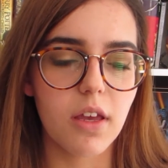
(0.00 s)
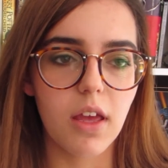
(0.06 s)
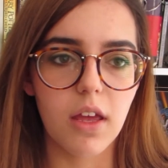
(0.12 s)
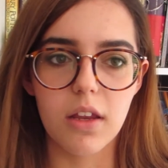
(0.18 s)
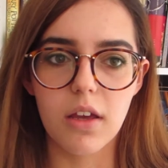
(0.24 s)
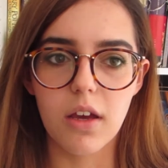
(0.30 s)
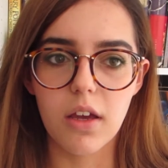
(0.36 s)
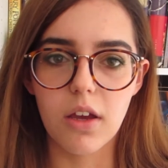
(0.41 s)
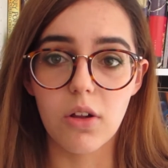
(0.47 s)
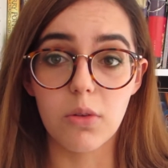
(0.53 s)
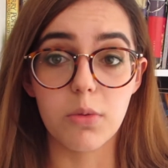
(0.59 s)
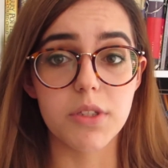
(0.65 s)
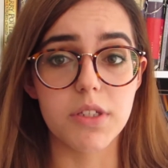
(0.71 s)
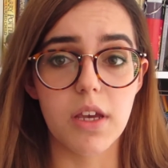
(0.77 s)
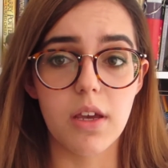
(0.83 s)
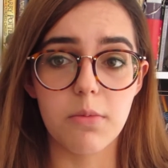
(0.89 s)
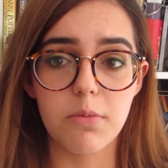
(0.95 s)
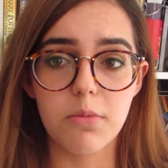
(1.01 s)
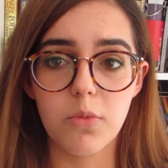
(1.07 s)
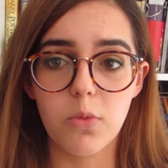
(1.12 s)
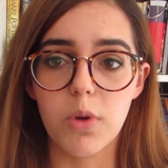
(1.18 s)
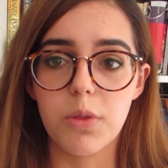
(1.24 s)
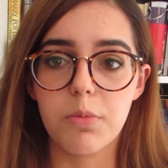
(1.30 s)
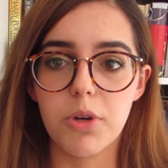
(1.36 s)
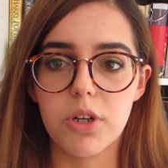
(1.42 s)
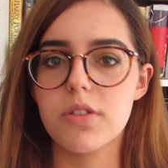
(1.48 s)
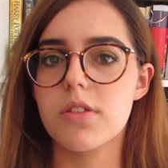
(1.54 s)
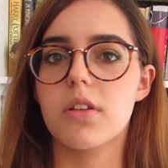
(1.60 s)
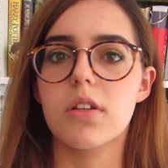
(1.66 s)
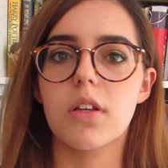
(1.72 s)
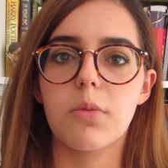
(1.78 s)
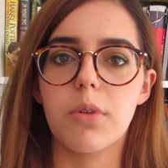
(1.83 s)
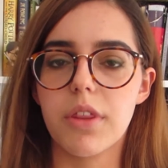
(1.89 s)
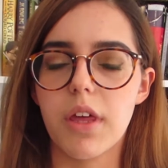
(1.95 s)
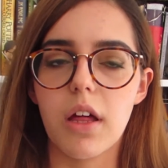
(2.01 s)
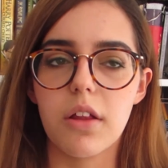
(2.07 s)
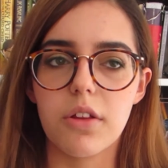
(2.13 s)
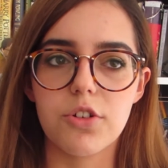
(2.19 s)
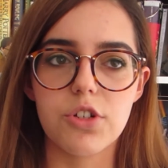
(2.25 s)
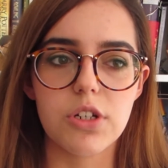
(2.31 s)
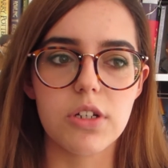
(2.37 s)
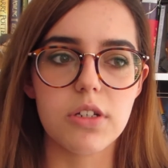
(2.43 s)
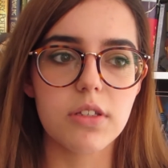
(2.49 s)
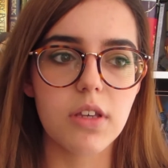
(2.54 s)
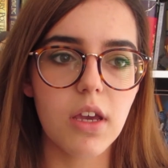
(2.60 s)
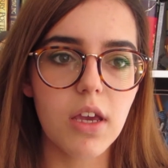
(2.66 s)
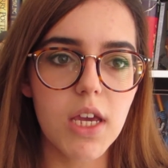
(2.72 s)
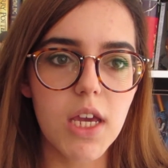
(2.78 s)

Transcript: and I always am with books that deal with allergies.